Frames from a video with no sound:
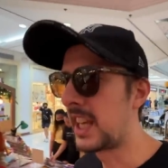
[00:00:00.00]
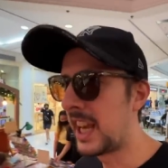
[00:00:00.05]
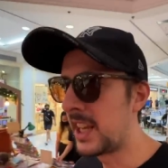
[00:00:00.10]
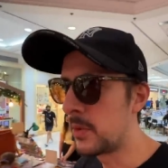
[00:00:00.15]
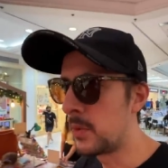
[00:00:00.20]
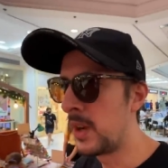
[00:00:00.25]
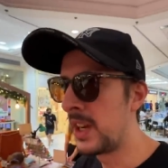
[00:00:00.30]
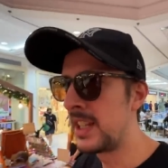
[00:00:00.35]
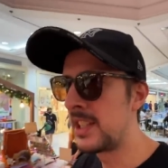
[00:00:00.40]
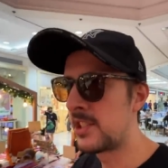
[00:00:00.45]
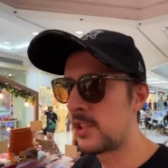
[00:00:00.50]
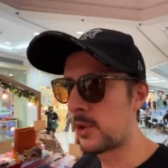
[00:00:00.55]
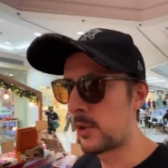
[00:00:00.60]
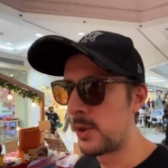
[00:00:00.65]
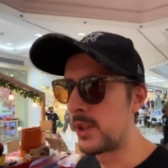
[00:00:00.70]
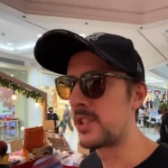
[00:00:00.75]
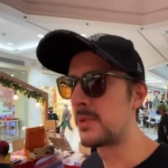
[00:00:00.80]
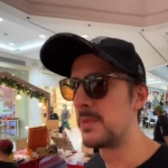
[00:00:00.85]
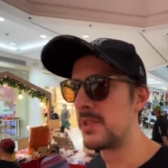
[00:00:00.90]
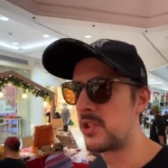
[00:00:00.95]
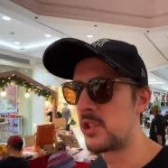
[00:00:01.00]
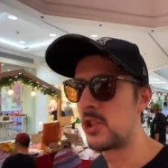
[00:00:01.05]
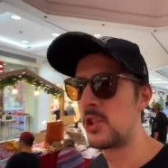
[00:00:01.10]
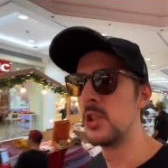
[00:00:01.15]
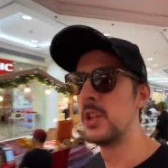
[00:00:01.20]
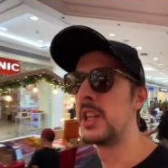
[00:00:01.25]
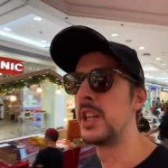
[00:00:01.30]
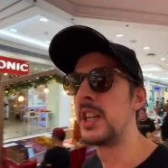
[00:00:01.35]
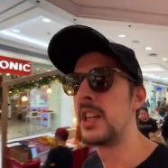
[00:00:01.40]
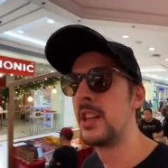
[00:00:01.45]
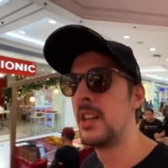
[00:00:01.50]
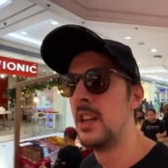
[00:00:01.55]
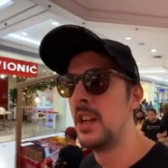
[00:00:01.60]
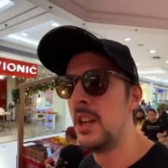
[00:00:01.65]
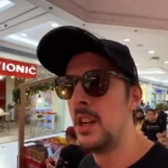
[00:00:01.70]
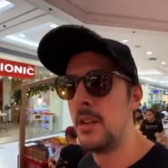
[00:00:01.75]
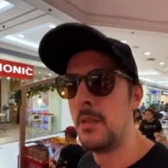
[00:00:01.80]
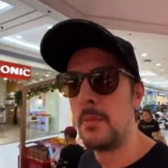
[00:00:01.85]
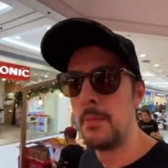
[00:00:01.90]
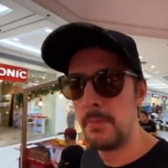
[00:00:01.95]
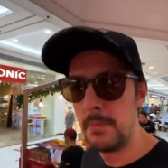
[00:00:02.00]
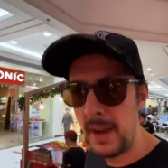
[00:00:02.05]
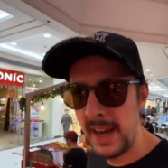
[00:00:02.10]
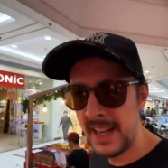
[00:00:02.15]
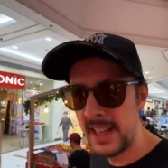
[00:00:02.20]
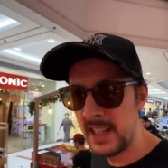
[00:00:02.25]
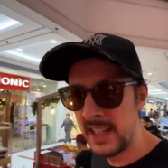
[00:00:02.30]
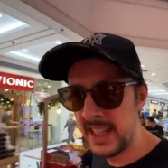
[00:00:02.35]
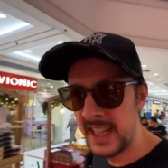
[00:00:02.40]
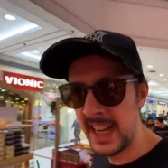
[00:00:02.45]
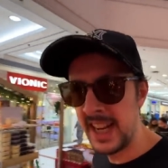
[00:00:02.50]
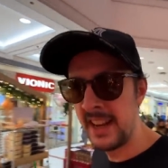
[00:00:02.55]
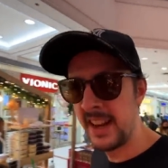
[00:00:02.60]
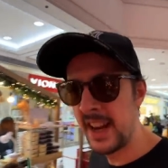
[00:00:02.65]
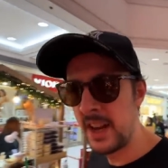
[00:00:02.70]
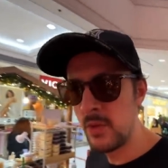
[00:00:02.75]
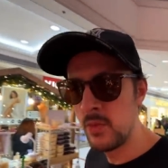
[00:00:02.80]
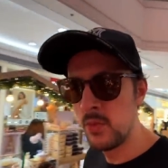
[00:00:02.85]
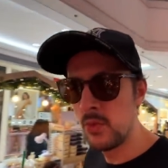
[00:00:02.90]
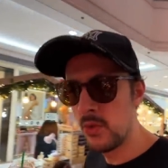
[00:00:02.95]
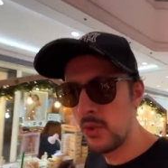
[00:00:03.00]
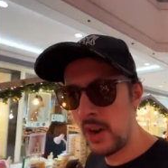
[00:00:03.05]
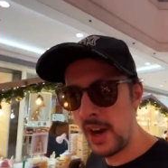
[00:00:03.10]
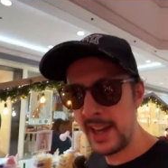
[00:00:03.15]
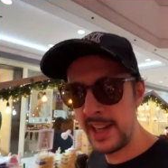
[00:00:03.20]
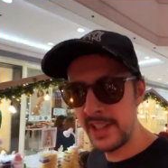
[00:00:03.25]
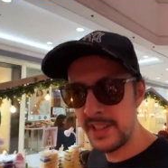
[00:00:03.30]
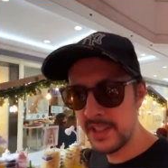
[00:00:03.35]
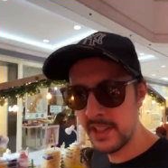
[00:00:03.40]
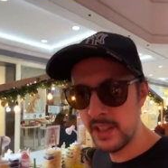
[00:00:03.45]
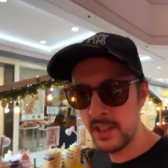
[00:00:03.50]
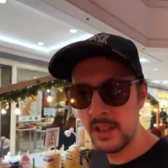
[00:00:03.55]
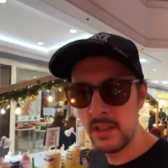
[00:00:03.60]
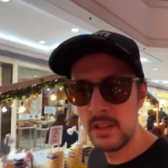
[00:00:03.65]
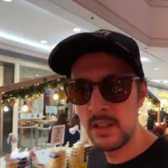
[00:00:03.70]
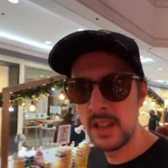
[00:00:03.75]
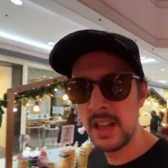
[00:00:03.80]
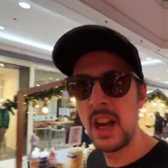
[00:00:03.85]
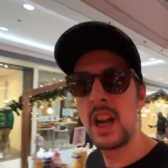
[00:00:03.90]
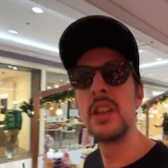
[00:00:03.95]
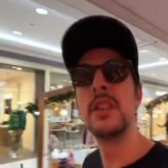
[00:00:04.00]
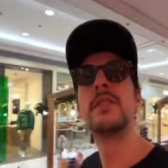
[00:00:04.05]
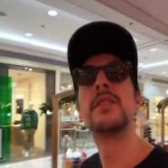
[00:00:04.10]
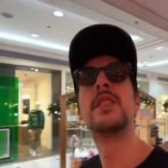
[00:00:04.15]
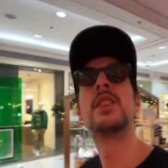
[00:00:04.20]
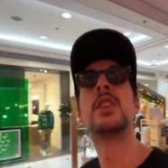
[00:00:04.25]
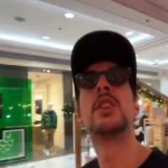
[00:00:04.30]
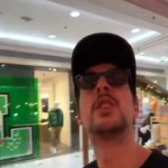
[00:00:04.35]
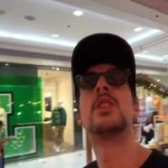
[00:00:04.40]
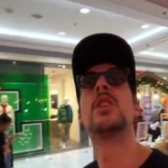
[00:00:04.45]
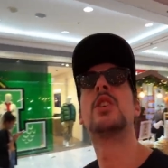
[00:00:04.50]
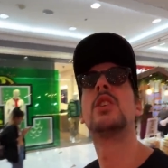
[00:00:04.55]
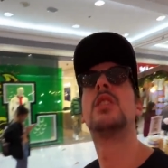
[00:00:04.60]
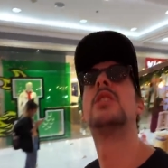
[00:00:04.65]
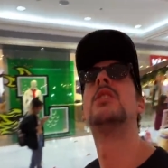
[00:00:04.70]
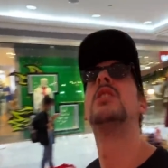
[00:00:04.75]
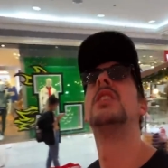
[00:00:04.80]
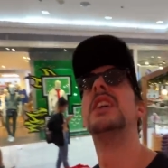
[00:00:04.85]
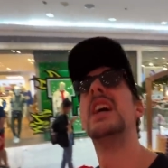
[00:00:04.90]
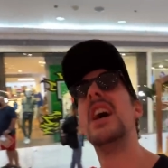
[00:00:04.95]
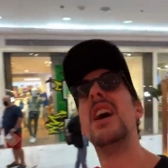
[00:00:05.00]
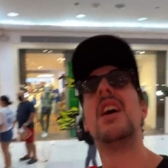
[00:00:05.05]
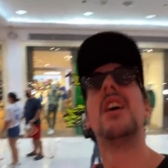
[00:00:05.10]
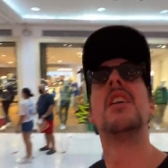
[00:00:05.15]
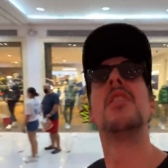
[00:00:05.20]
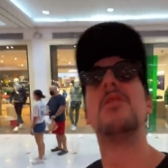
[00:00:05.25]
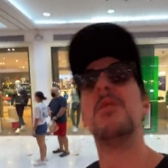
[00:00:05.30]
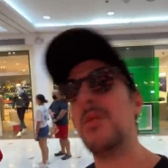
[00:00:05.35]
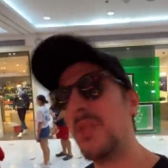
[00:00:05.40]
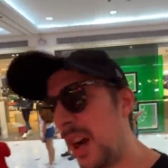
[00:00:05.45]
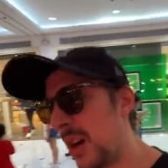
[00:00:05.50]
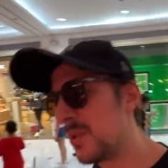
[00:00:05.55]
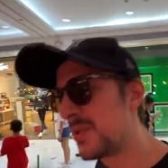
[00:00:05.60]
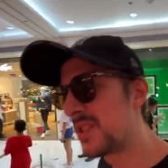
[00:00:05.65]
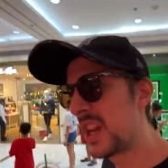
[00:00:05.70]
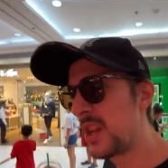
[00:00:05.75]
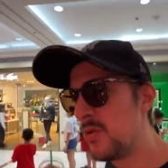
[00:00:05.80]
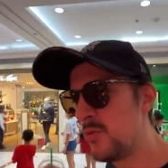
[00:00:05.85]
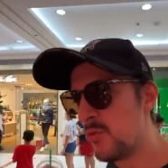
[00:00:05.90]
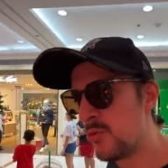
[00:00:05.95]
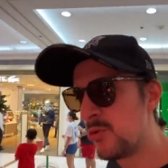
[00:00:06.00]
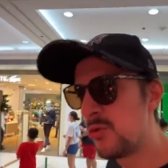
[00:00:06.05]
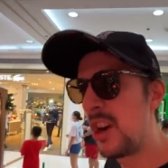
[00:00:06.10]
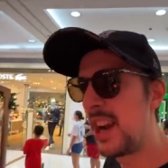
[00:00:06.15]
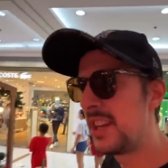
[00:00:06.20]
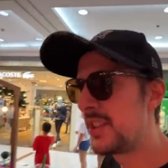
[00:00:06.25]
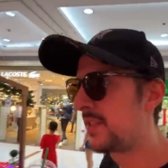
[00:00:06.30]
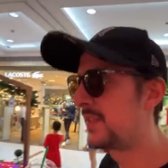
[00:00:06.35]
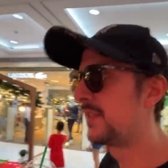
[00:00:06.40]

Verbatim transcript: Gateway's Christmas tree, mainly in a red kind of, yeah, I would say red